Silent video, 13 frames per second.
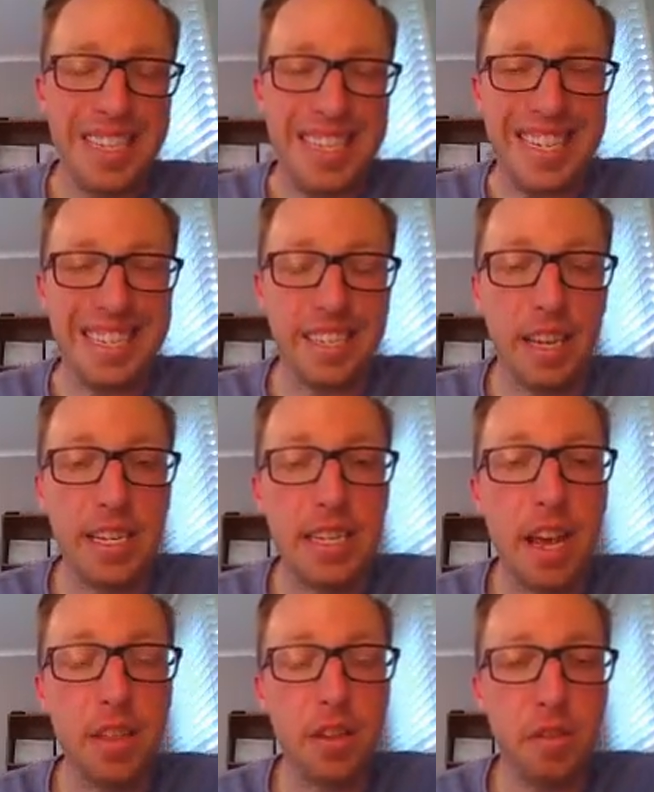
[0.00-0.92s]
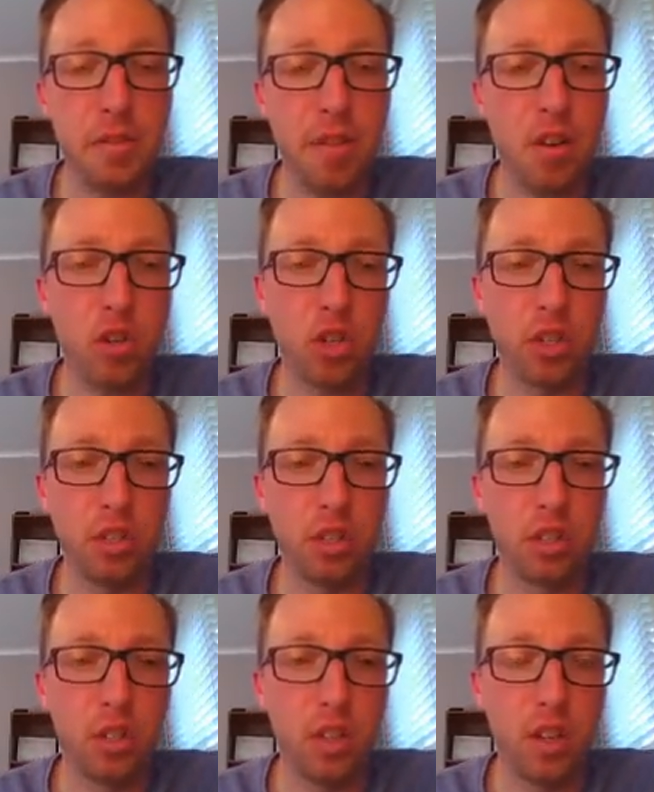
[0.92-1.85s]
is another function
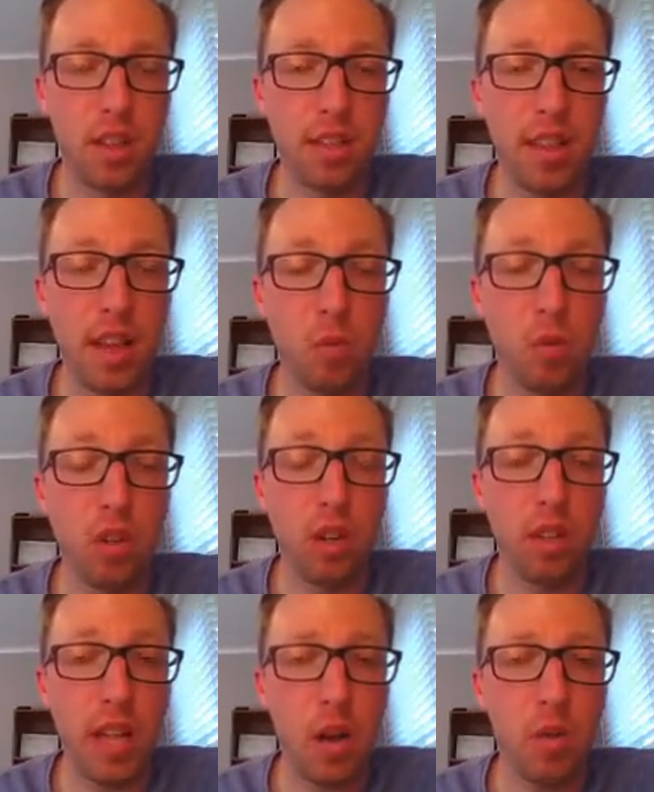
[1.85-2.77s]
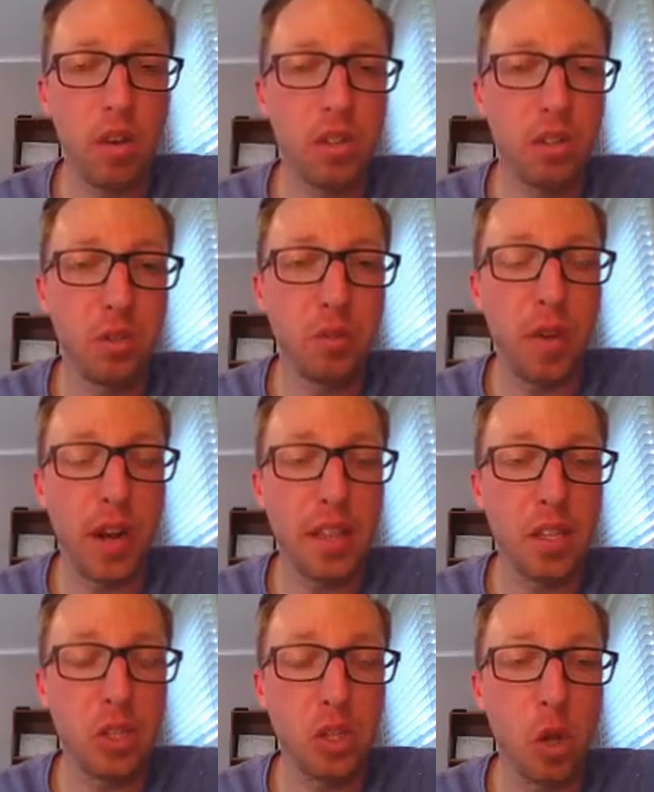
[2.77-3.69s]
that will allow us to find the
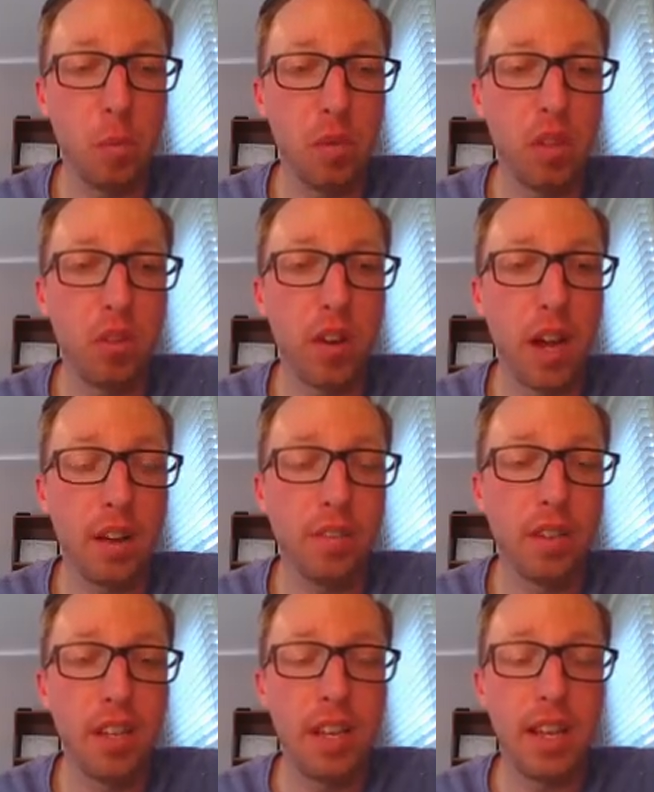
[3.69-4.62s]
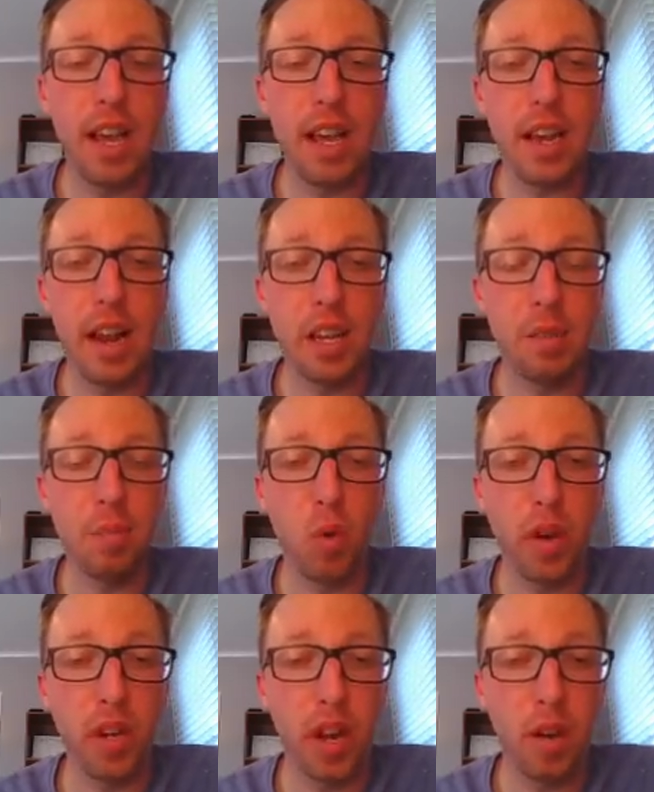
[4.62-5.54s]
slope of the graph at any
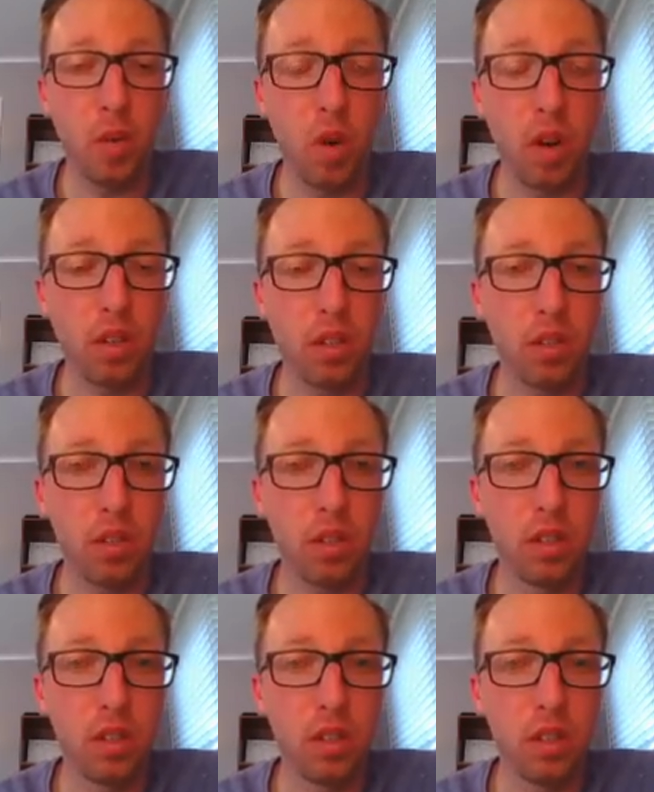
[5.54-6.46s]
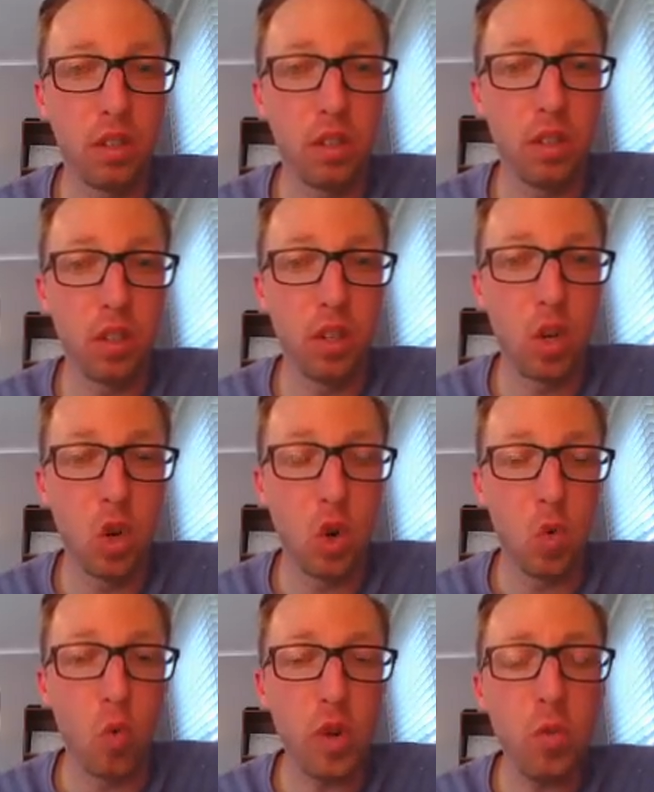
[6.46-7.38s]
point I want.
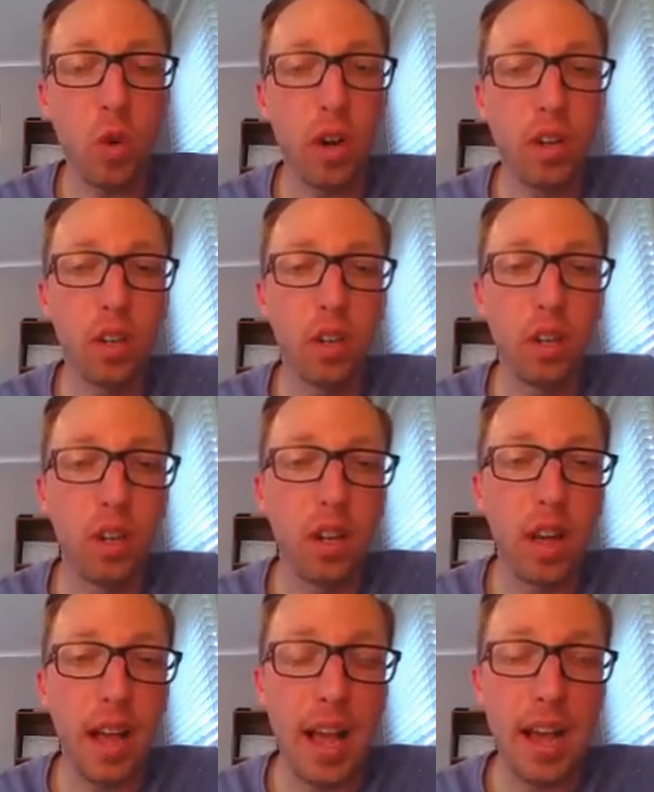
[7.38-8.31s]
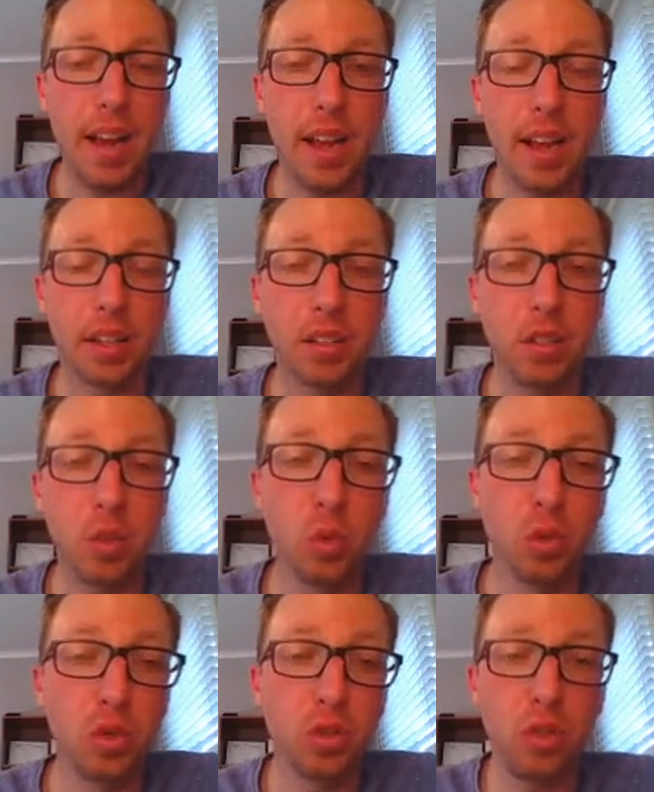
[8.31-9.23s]
We want at x
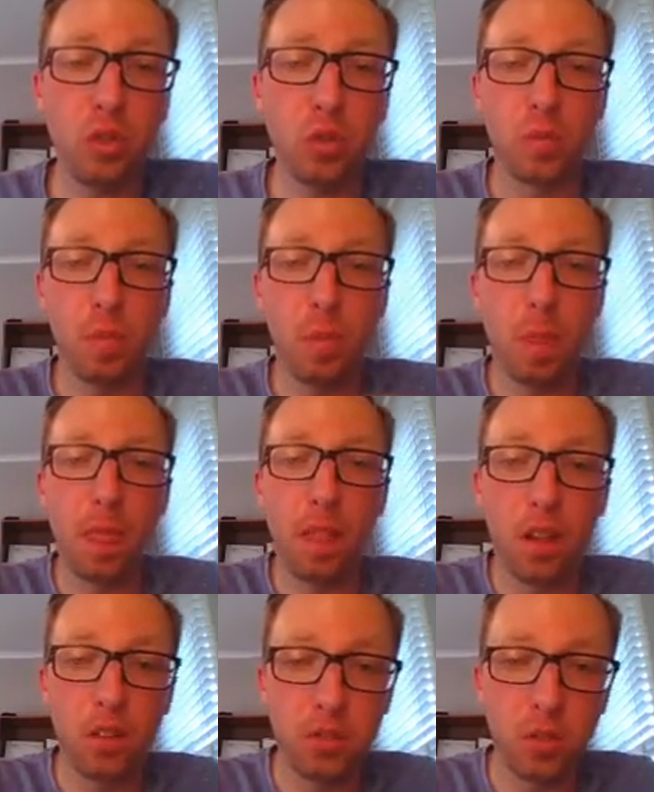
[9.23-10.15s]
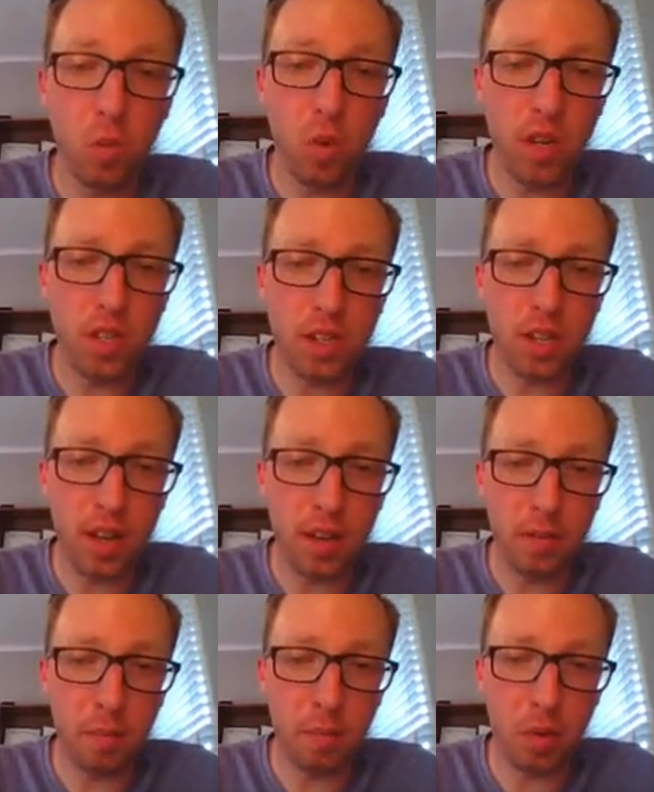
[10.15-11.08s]
equals 2. So what is
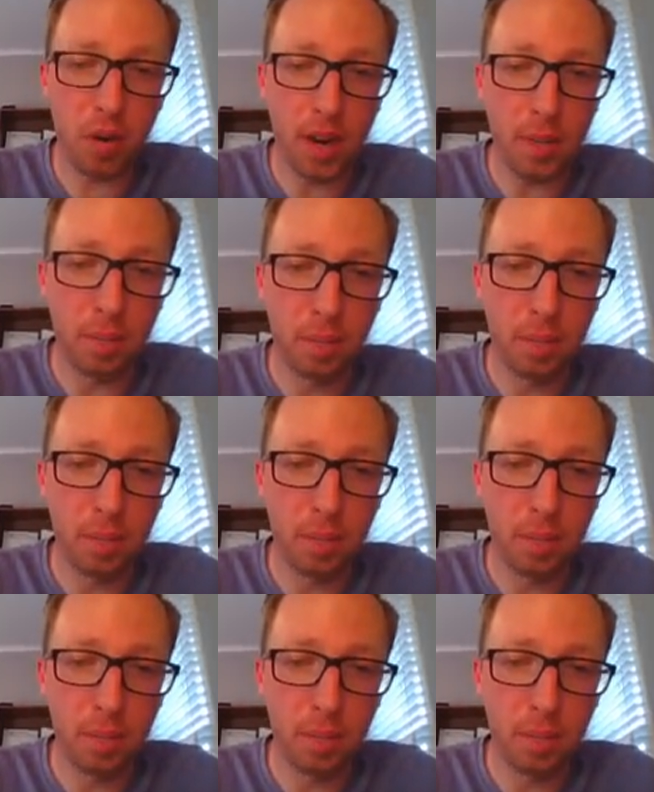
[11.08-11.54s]
f prime